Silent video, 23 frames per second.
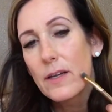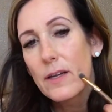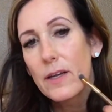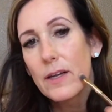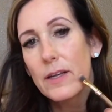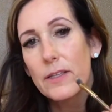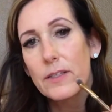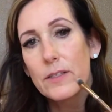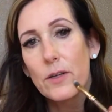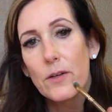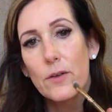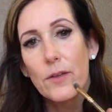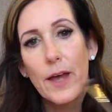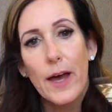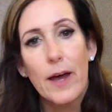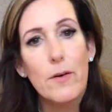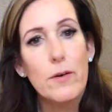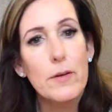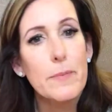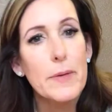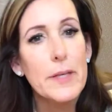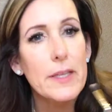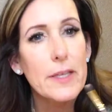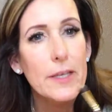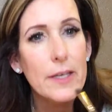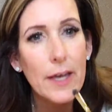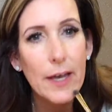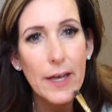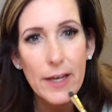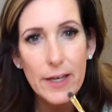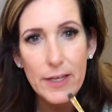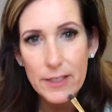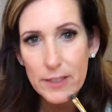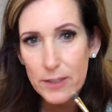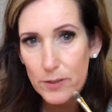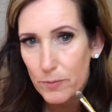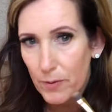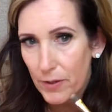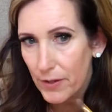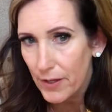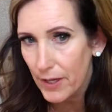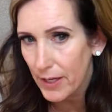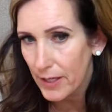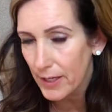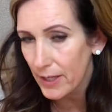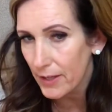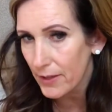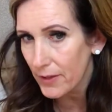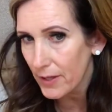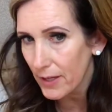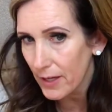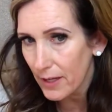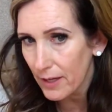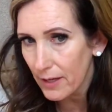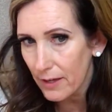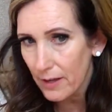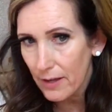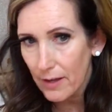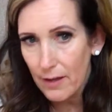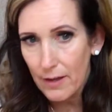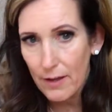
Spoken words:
And so that would be the case with anything.